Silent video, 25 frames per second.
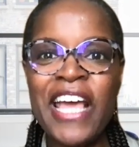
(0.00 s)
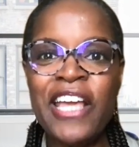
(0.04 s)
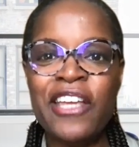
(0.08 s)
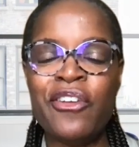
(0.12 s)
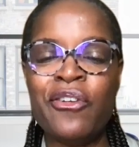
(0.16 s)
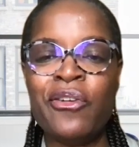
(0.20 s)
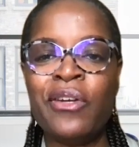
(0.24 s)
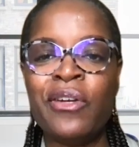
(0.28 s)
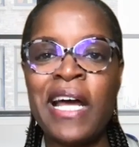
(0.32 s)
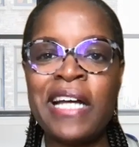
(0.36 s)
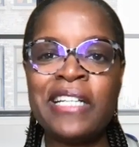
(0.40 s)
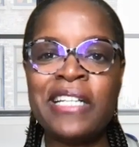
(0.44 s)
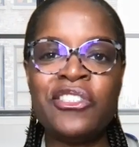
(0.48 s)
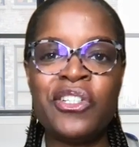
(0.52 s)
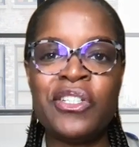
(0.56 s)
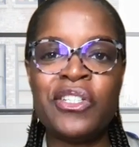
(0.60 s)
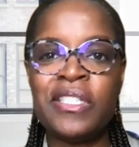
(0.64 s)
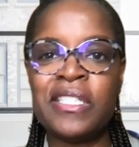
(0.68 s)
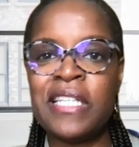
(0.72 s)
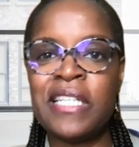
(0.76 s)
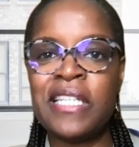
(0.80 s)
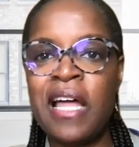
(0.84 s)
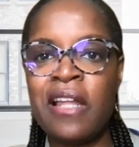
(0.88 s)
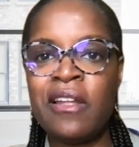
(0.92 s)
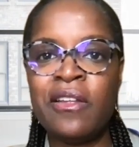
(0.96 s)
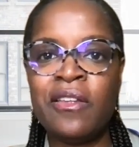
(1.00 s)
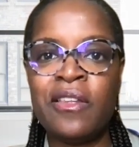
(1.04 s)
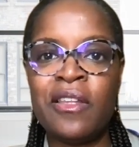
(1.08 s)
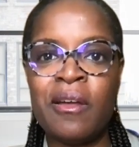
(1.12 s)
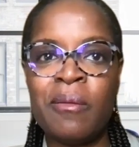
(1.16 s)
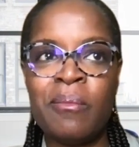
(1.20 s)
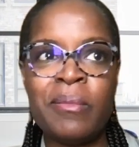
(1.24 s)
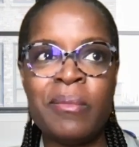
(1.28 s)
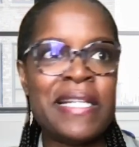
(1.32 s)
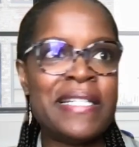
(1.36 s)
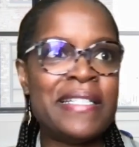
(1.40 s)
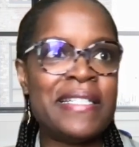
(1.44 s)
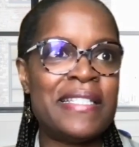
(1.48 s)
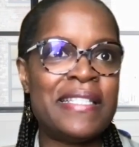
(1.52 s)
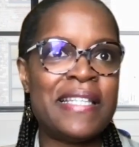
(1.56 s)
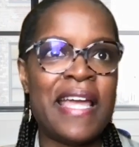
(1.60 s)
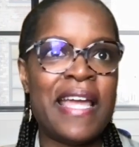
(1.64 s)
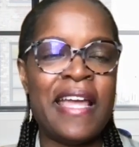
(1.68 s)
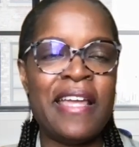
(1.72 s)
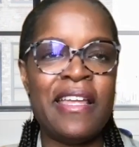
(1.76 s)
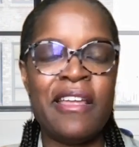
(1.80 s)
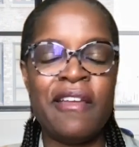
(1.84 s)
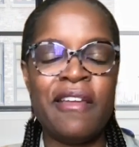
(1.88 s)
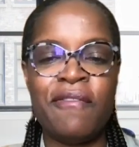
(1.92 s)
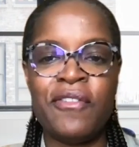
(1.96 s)
You're not just telling them, let's
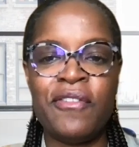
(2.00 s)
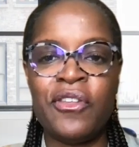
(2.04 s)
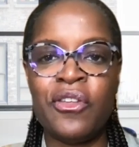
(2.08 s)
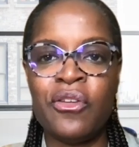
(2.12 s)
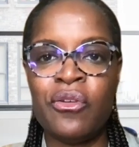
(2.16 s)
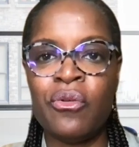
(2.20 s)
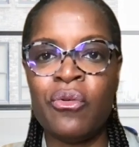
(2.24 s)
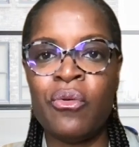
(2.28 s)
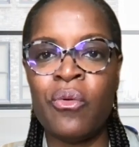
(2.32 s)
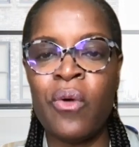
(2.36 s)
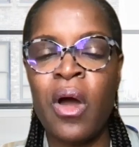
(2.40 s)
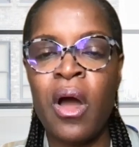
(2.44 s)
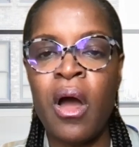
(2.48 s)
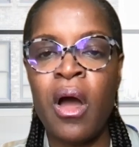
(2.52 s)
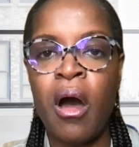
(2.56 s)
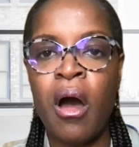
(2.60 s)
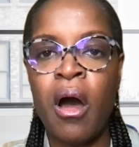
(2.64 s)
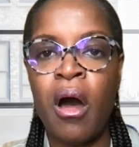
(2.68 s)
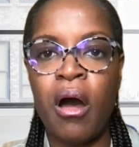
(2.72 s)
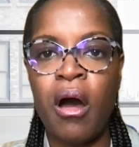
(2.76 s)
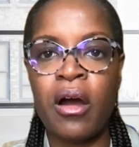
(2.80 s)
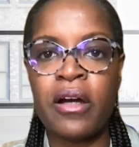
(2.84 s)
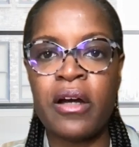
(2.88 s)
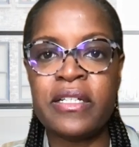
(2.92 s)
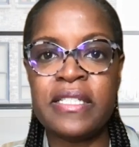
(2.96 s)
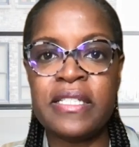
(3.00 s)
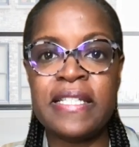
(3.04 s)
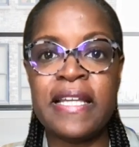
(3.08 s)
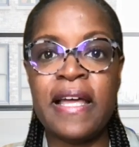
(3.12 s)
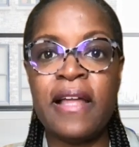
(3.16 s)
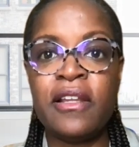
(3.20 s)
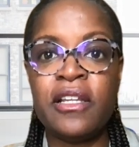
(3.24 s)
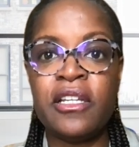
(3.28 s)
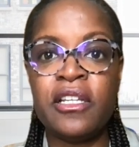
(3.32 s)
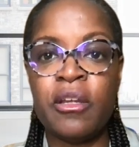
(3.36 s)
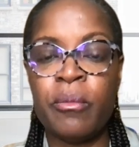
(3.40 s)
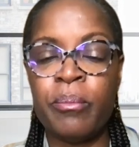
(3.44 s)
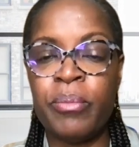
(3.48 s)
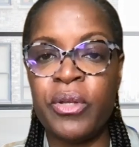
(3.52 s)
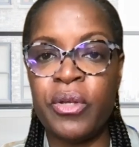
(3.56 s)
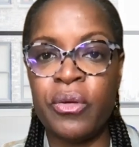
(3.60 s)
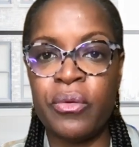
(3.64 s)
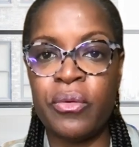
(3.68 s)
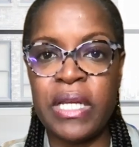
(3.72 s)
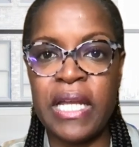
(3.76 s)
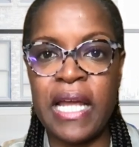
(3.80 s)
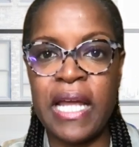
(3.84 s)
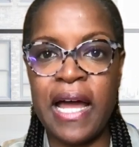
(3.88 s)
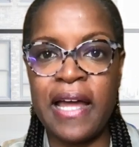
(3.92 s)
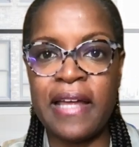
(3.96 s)
say, if you are selling
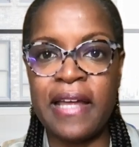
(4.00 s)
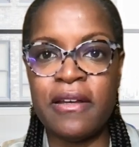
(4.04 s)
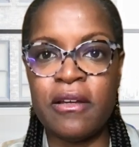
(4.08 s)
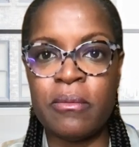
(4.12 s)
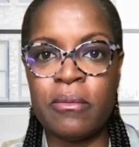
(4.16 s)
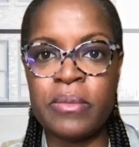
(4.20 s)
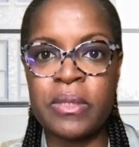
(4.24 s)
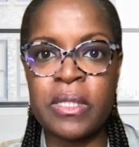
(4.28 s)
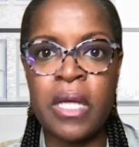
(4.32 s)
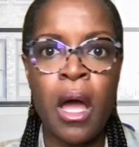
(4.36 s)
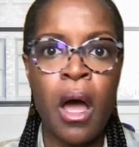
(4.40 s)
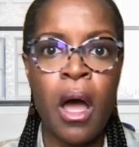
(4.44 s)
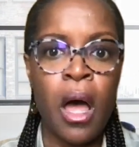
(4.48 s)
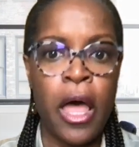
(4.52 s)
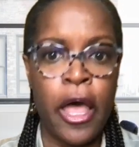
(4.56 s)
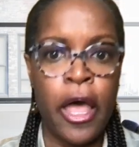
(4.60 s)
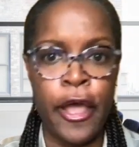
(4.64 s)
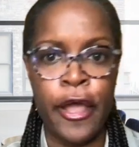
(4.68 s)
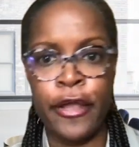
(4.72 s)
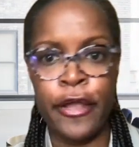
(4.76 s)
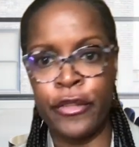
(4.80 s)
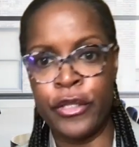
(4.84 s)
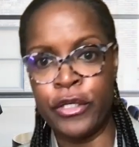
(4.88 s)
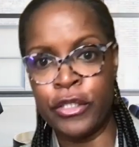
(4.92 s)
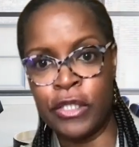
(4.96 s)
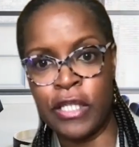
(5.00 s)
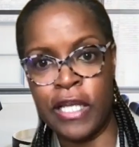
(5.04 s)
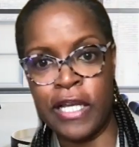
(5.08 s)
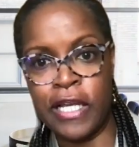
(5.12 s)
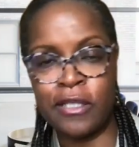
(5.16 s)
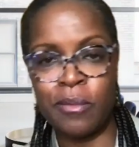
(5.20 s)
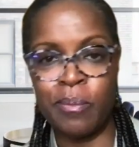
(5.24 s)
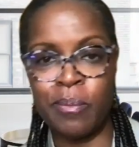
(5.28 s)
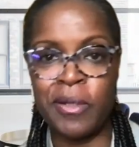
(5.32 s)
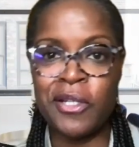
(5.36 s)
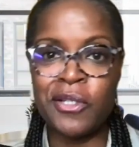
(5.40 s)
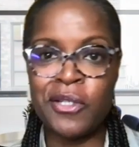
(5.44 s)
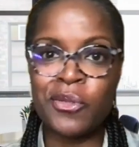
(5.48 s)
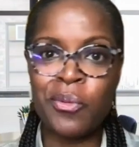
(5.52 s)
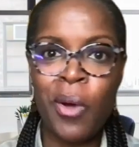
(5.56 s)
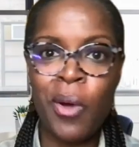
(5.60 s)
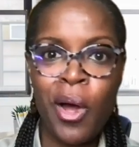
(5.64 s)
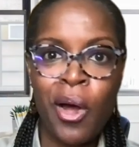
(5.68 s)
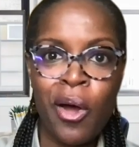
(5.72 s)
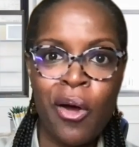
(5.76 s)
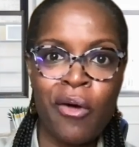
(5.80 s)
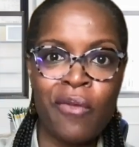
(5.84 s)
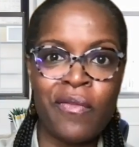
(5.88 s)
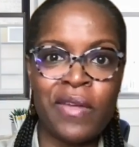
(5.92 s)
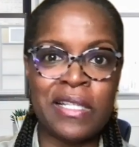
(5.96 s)
beauty items, "Hey, this has
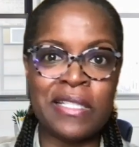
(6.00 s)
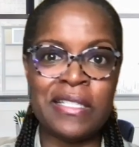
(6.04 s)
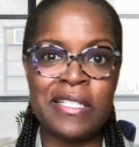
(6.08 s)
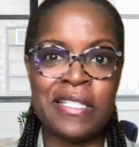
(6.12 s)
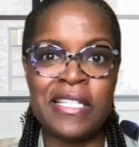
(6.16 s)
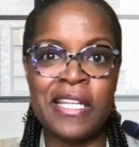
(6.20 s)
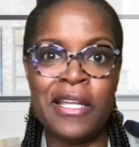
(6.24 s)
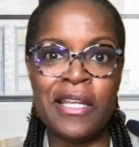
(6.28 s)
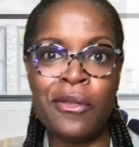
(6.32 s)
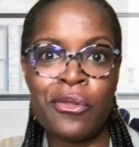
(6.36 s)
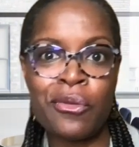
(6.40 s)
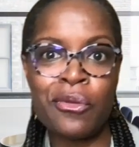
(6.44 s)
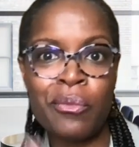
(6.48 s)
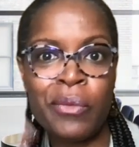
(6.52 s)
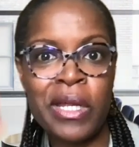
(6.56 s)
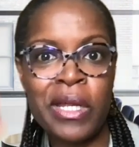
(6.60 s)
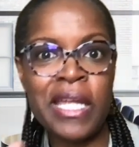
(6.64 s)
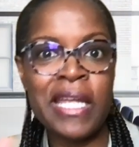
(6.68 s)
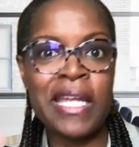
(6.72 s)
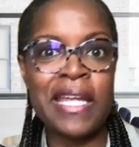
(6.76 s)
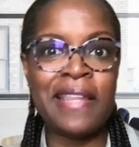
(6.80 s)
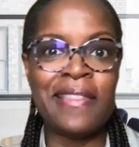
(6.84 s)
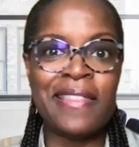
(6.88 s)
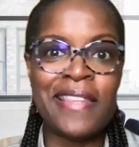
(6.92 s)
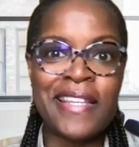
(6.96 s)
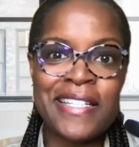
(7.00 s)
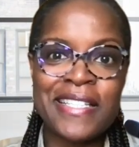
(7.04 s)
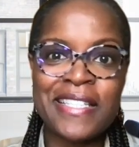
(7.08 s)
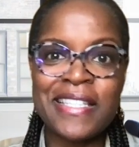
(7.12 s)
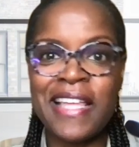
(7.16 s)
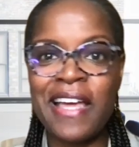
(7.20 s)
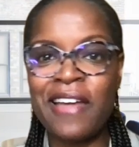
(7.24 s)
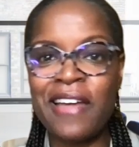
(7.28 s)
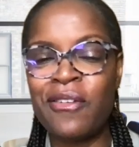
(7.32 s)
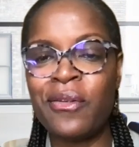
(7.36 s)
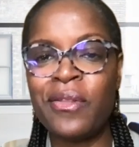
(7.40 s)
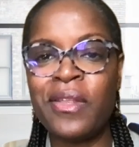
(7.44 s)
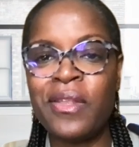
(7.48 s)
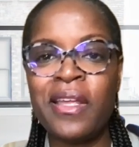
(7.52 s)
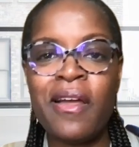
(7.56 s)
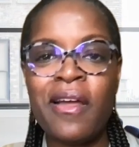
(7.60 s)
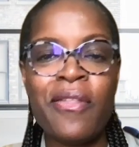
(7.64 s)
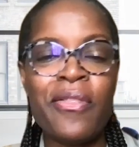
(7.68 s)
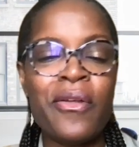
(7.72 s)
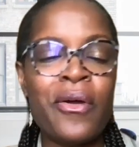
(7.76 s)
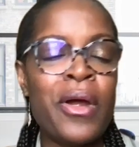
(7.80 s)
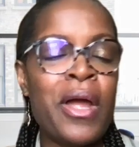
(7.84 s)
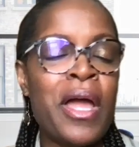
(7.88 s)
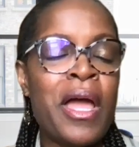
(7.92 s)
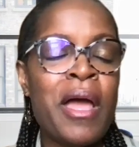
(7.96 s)
B12 and C3 and this, that, or the
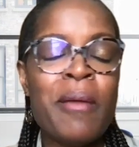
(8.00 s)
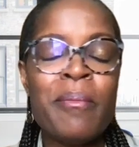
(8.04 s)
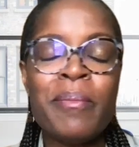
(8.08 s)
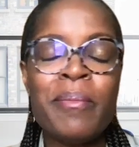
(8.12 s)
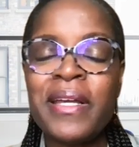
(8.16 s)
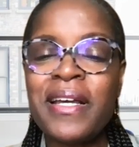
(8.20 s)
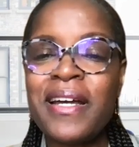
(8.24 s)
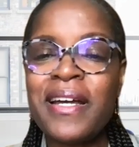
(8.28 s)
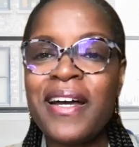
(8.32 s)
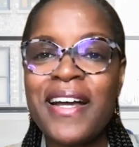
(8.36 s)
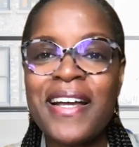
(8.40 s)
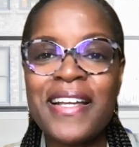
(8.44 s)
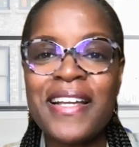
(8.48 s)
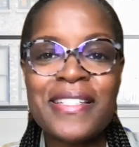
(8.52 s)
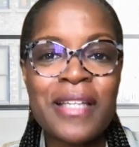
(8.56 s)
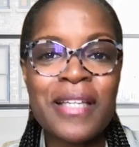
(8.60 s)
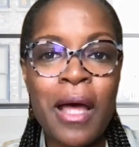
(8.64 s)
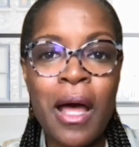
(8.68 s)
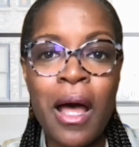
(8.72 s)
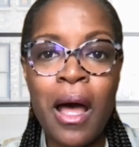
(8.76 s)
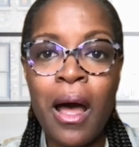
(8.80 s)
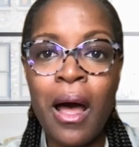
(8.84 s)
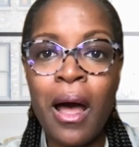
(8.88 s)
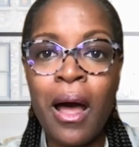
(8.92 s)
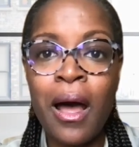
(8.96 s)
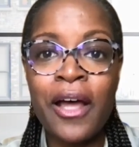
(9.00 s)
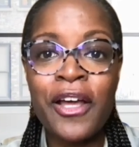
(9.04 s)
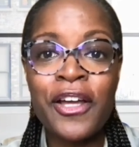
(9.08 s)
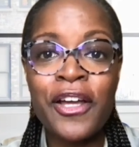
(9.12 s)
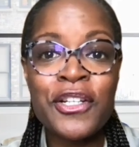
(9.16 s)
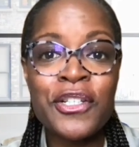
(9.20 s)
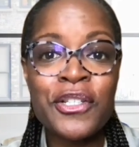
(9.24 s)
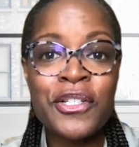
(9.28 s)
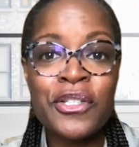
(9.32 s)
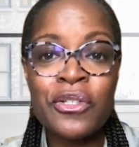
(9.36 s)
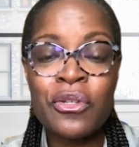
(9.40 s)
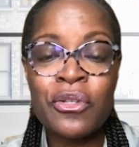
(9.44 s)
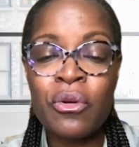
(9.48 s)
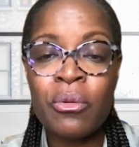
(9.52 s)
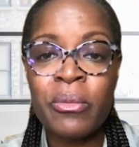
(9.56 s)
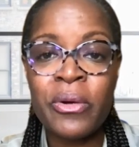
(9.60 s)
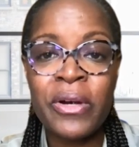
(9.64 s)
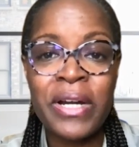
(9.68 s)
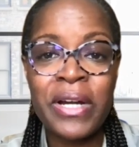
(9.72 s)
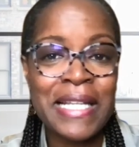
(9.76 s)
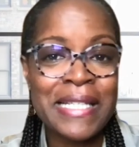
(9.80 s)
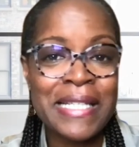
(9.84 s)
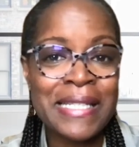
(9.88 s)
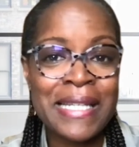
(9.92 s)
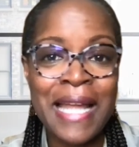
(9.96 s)
other," because a consumer
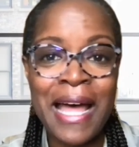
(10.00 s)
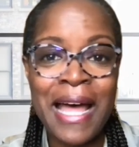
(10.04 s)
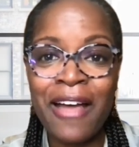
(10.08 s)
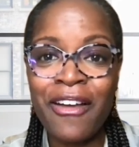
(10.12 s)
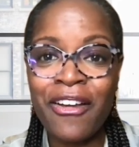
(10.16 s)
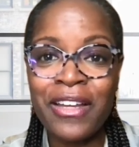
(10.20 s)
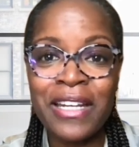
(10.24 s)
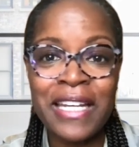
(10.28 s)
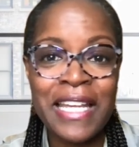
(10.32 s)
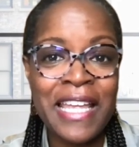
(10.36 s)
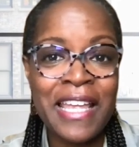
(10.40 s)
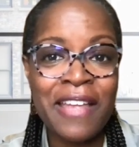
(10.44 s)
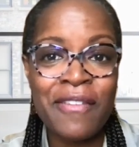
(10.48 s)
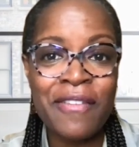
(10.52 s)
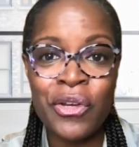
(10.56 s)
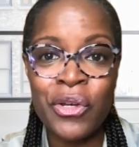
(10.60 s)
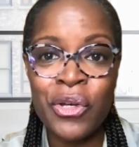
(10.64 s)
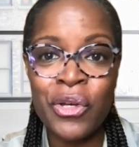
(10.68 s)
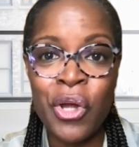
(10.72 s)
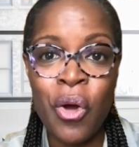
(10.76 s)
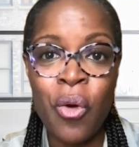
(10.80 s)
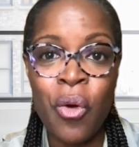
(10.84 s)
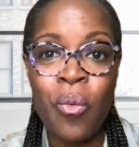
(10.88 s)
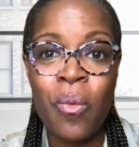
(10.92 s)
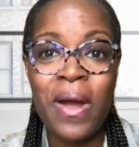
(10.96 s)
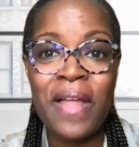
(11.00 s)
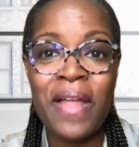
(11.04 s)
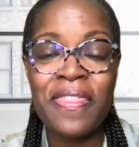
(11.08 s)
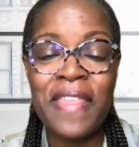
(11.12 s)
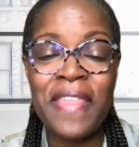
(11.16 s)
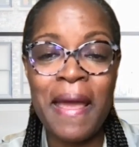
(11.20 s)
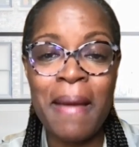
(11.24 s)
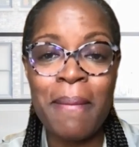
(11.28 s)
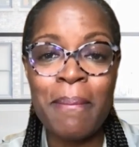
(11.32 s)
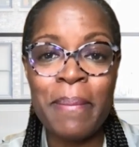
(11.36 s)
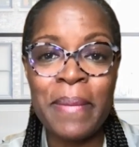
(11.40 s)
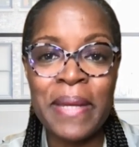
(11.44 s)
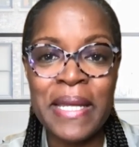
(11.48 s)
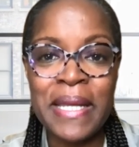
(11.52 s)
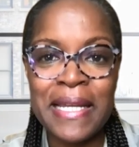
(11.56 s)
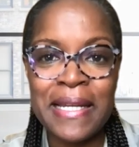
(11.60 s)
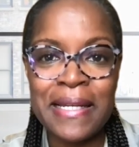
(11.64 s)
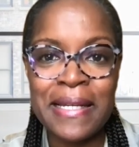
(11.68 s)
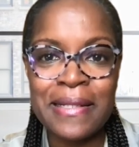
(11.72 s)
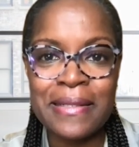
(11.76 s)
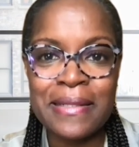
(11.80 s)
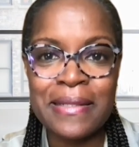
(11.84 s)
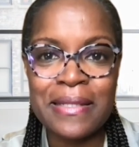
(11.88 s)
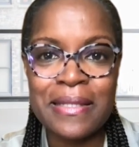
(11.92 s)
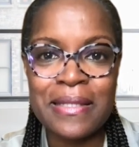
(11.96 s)
is not going to even know what that
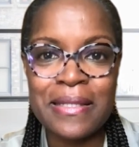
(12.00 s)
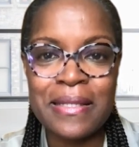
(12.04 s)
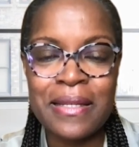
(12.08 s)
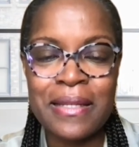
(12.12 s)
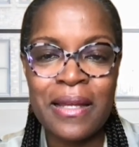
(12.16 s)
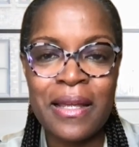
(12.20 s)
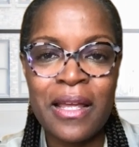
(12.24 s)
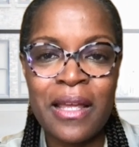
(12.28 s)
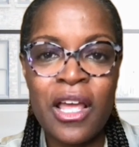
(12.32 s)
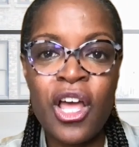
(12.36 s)
means.